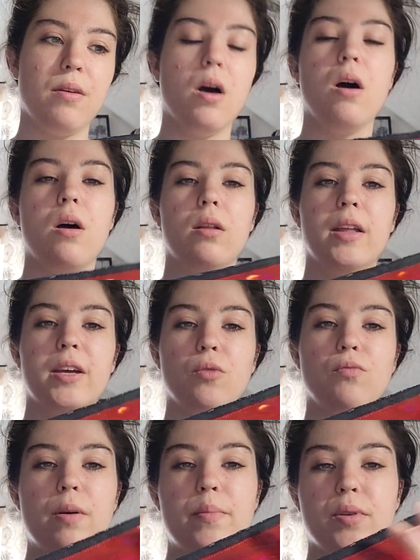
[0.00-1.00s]
like a
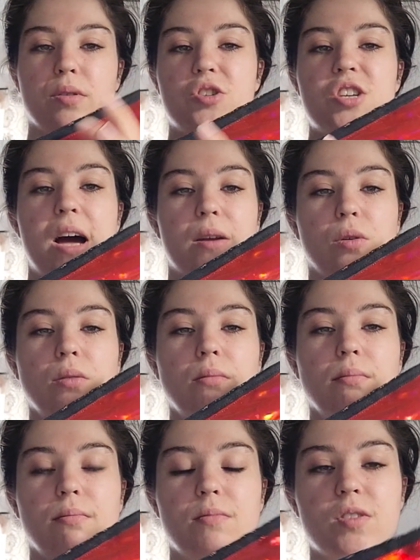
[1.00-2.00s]
ribbon channel
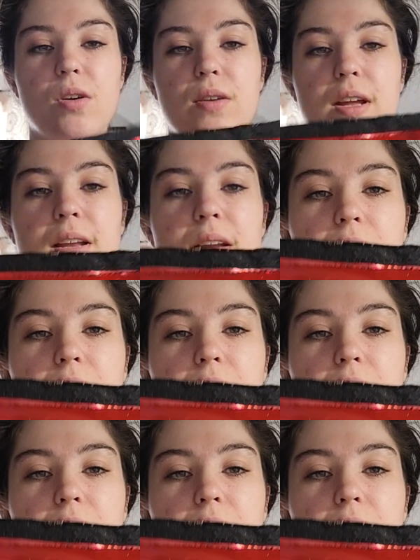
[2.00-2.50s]
sewn in,